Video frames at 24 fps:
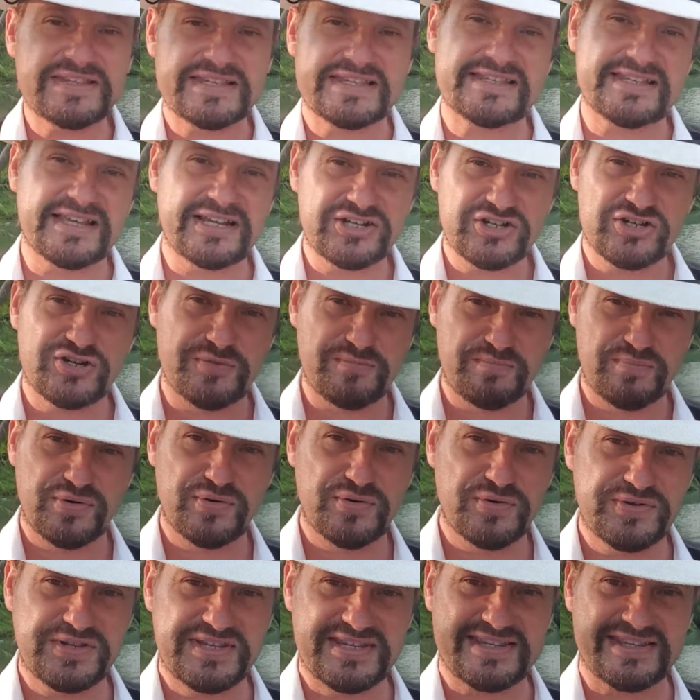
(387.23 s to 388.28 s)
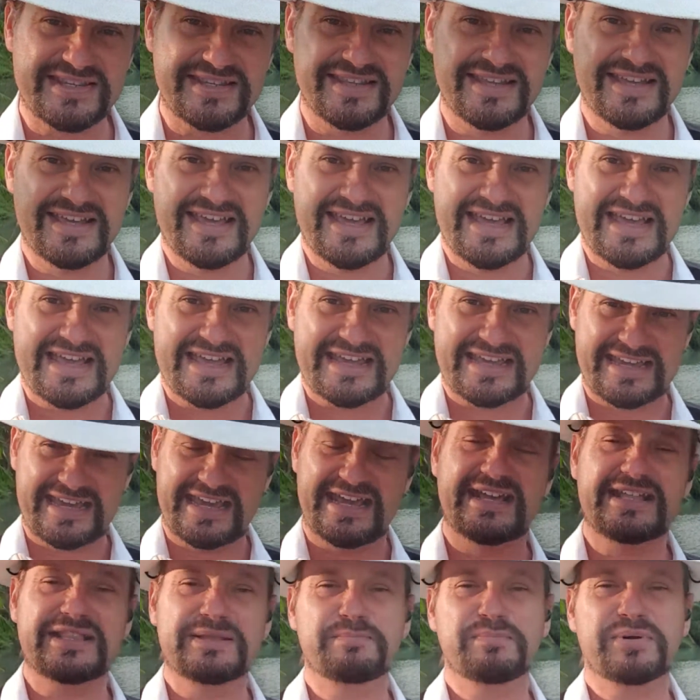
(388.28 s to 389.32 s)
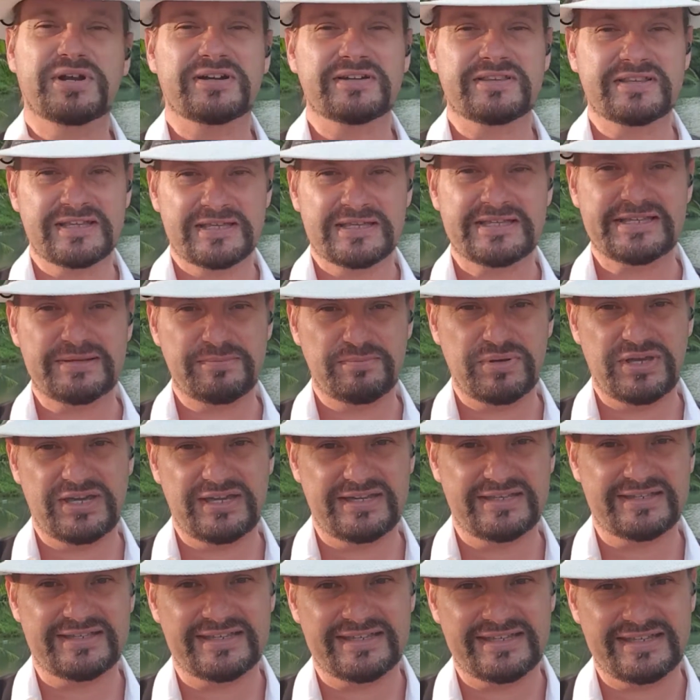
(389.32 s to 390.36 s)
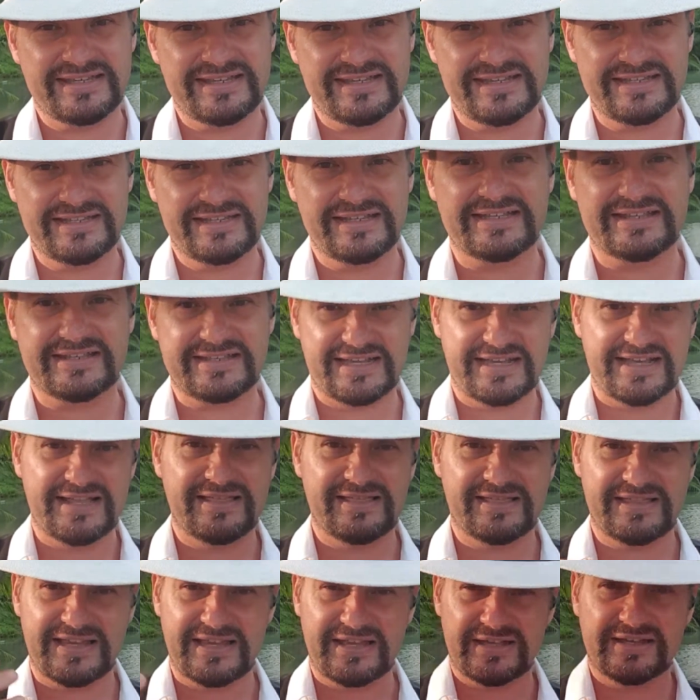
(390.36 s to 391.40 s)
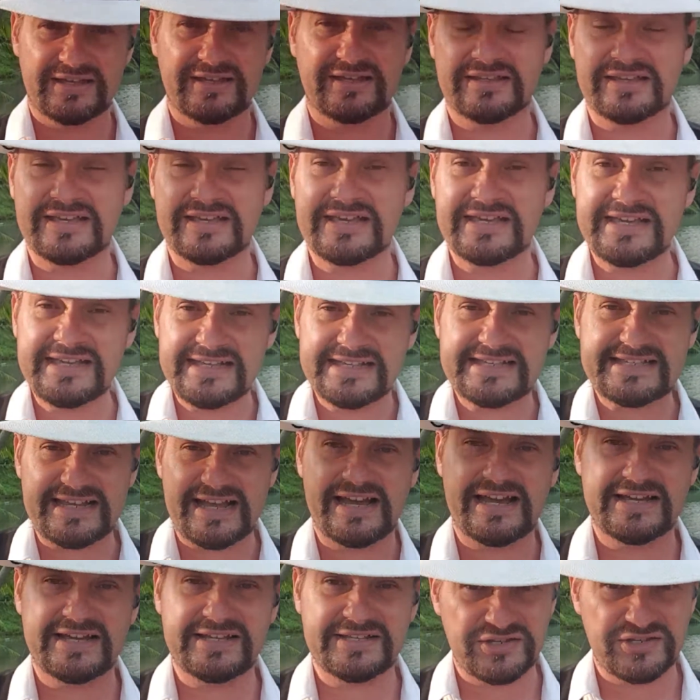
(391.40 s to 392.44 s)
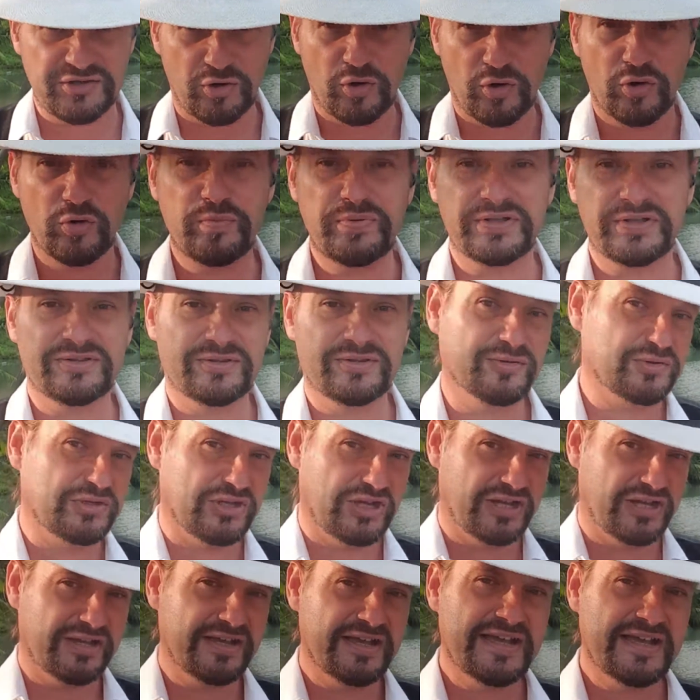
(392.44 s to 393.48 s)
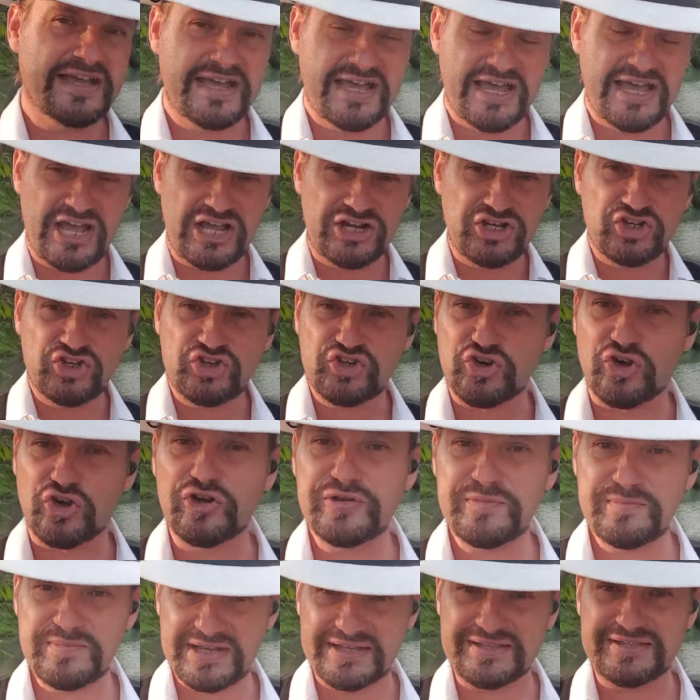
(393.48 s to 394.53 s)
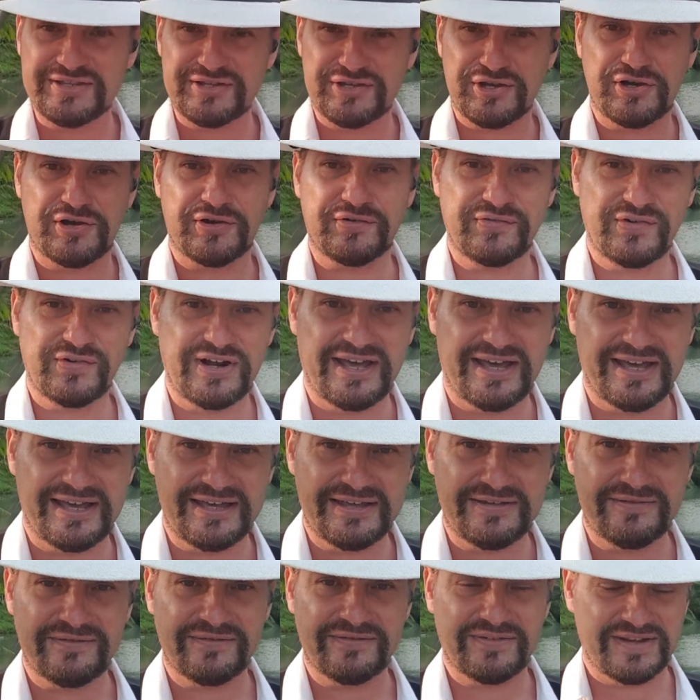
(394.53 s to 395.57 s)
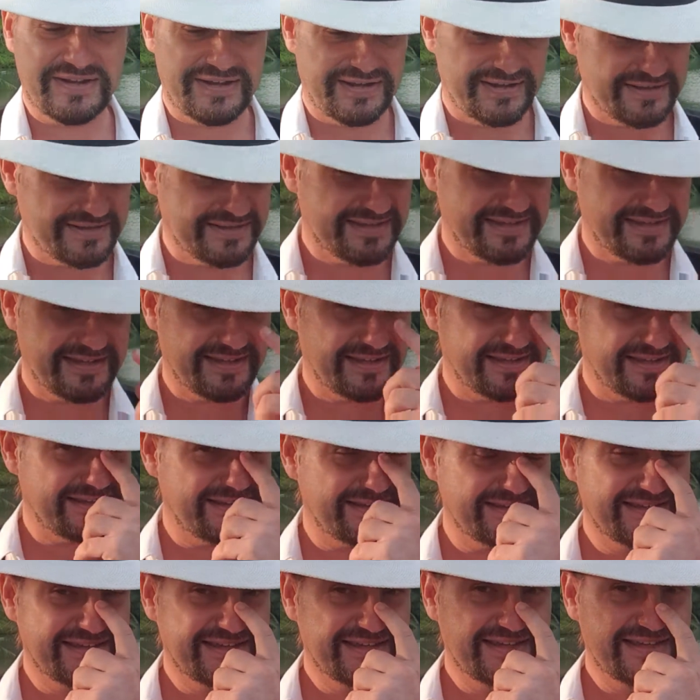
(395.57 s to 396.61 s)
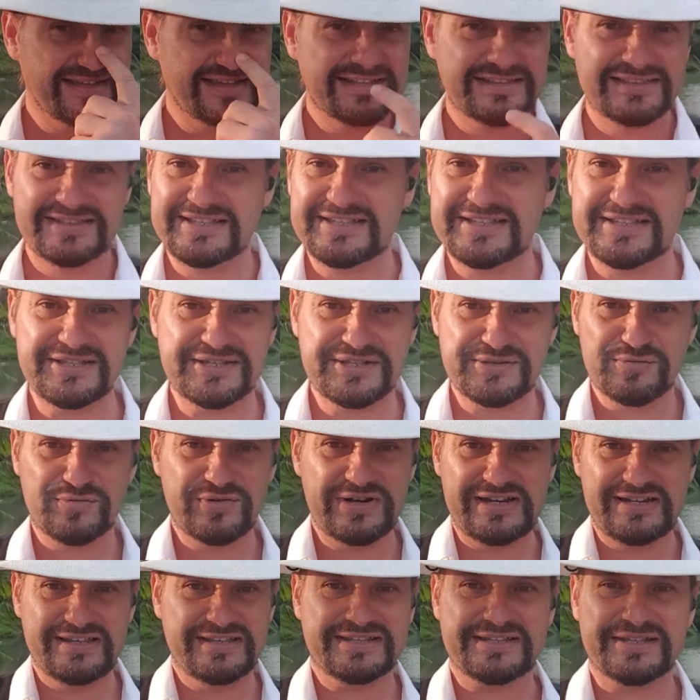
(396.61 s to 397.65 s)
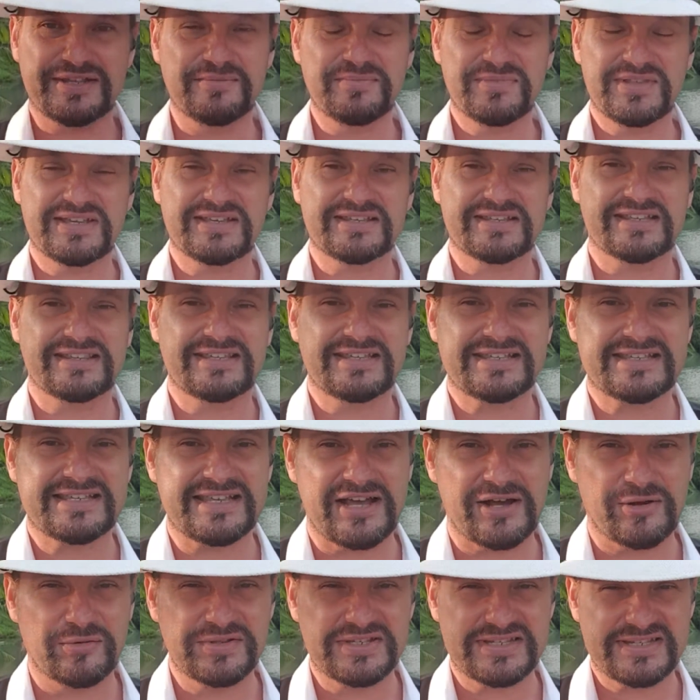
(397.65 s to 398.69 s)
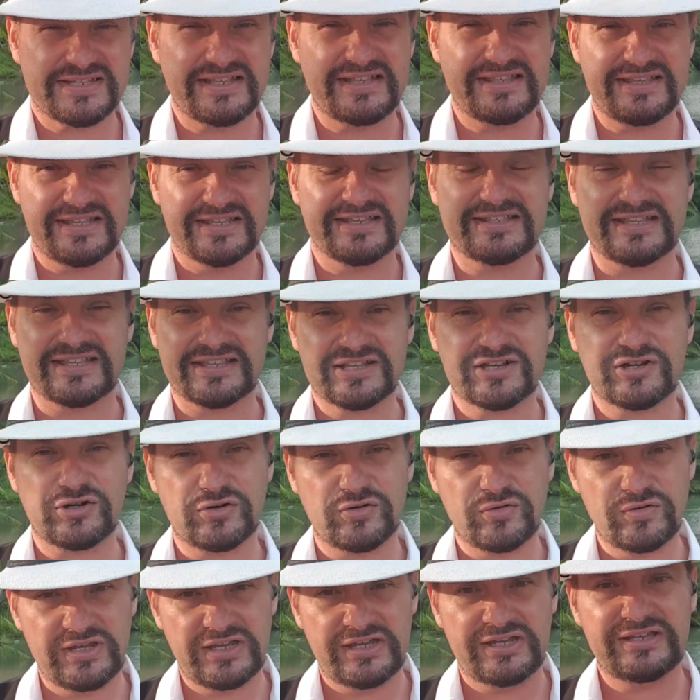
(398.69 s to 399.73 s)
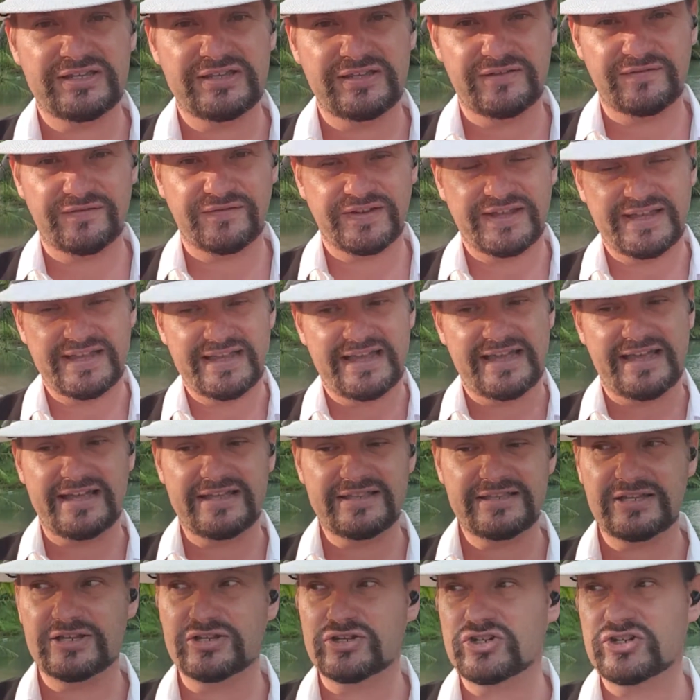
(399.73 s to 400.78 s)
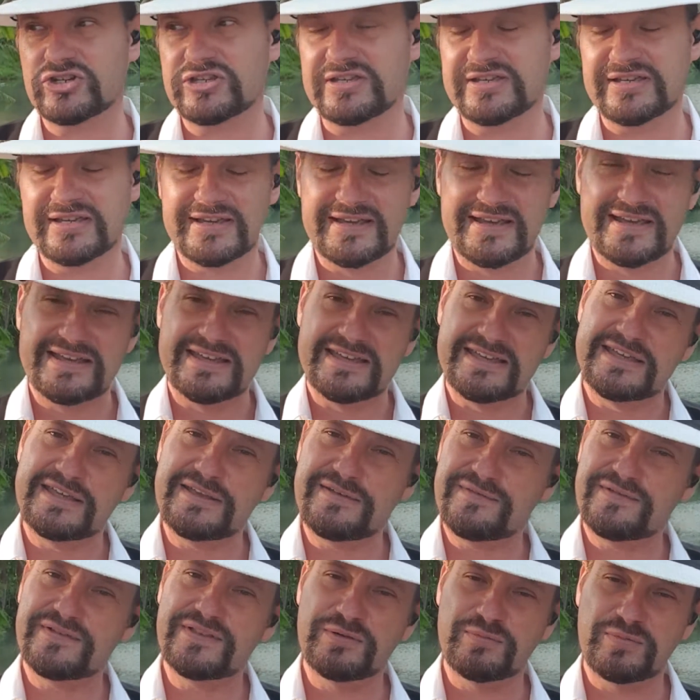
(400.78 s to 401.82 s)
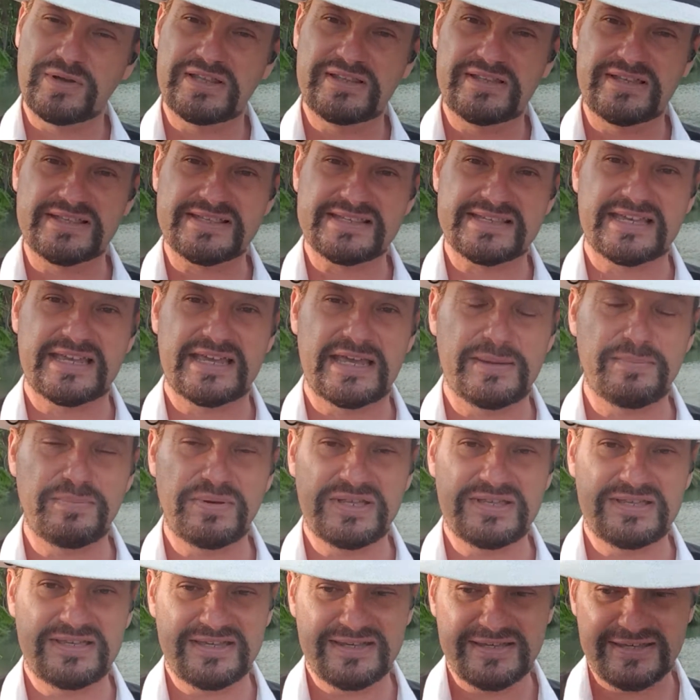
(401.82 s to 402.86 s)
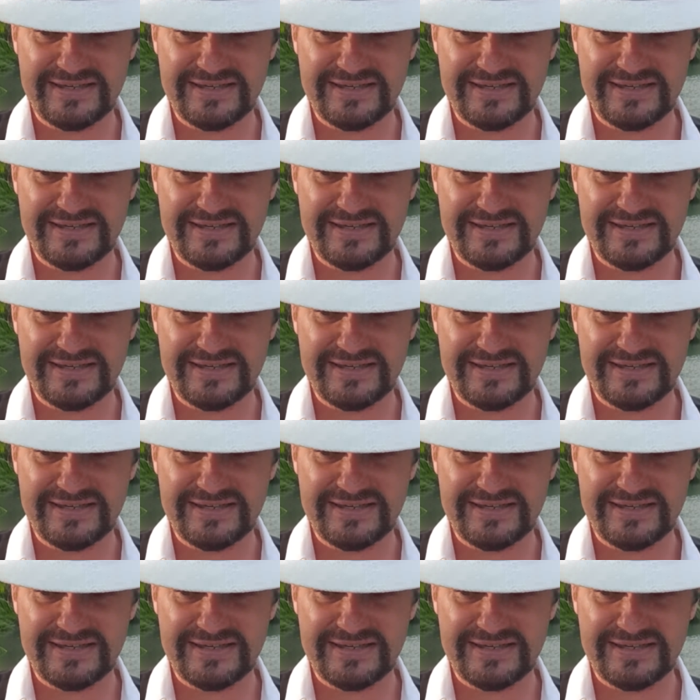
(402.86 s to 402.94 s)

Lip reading: such a person can participate in it, and his eyes open to the enjoyment of life. And this is really something that is outstanding, that creative energy, even when it's happening